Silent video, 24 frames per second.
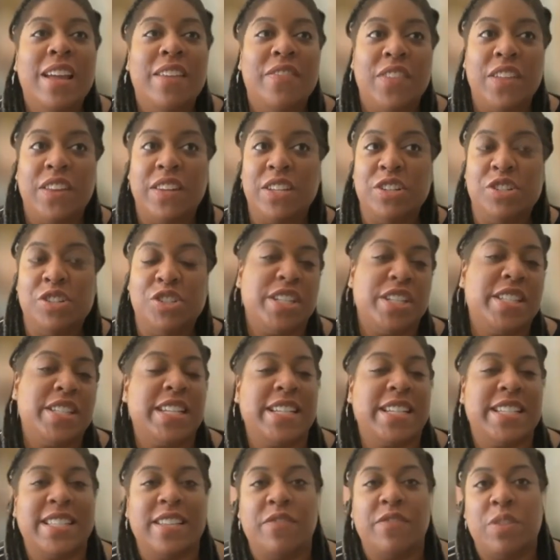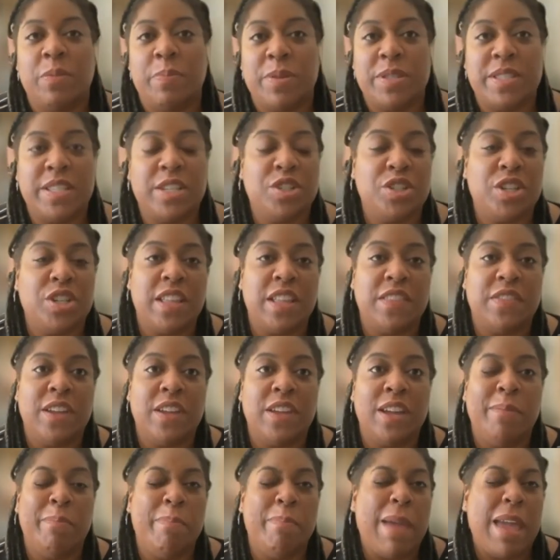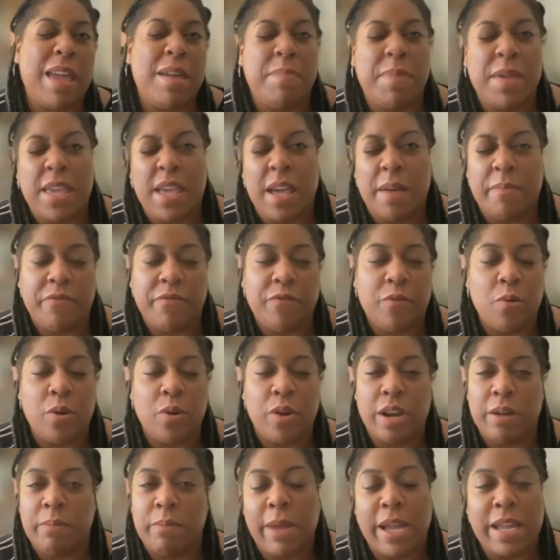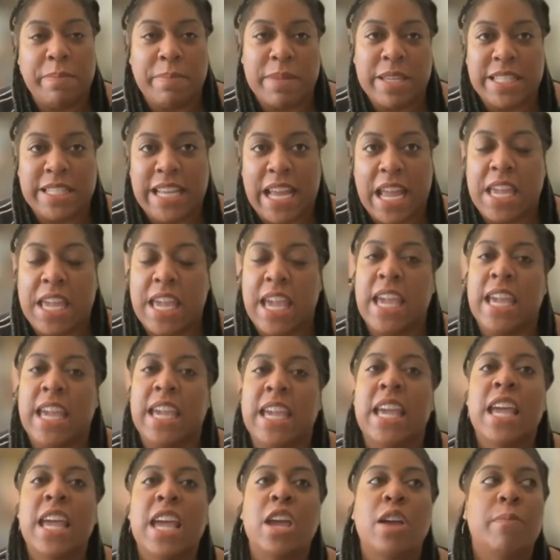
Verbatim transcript: the logistics of the position that they may be up for and might be taking